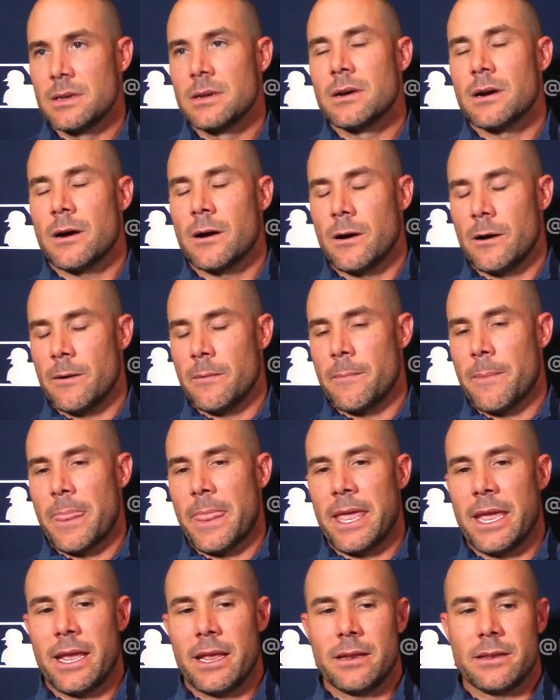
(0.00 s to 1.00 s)

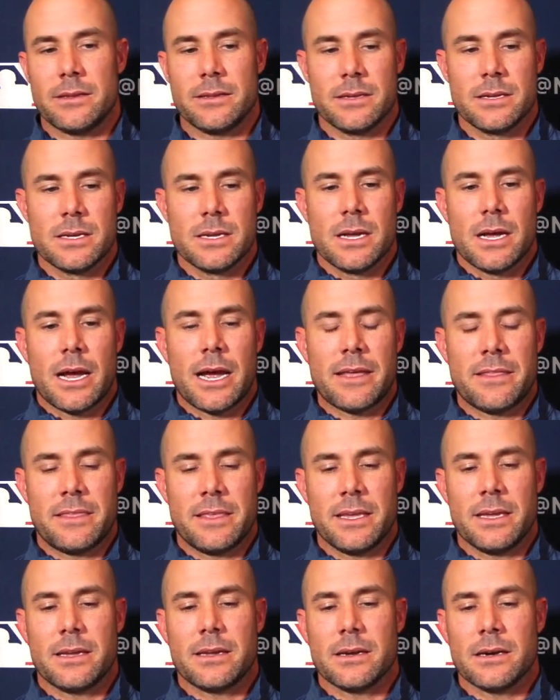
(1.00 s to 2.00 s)
And I
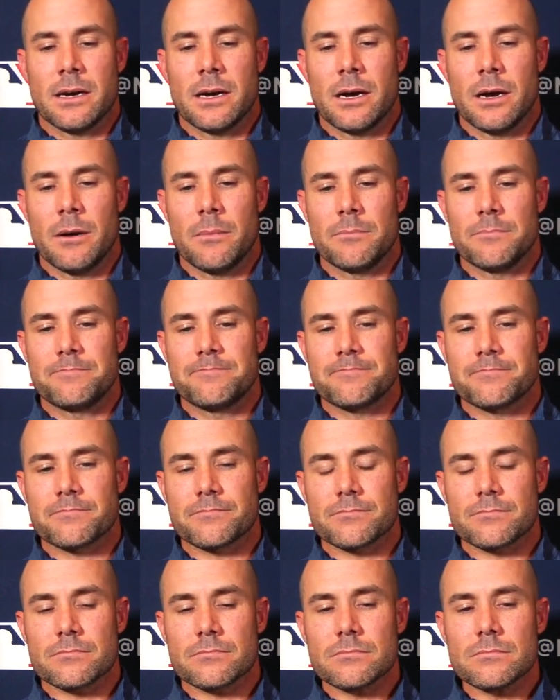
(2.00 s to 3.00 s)
think
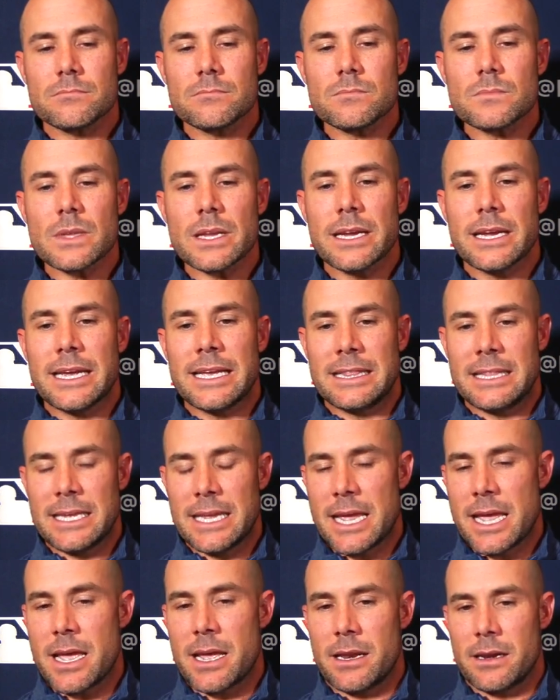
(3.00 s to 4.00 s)
in the
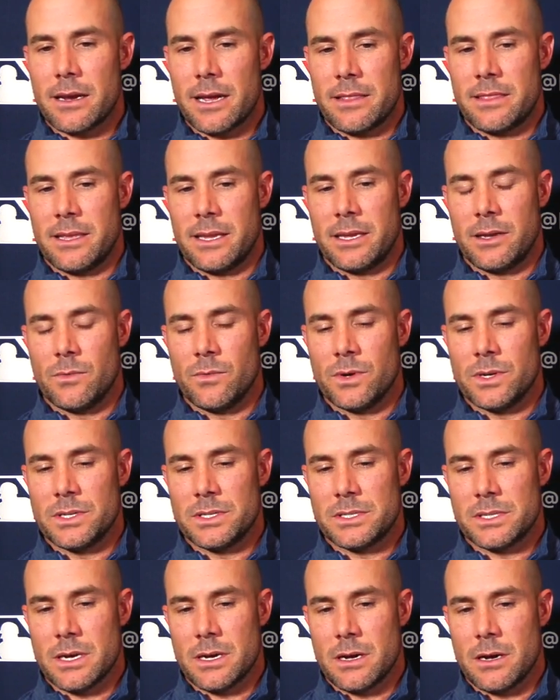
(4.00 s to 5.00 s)
end, I think it was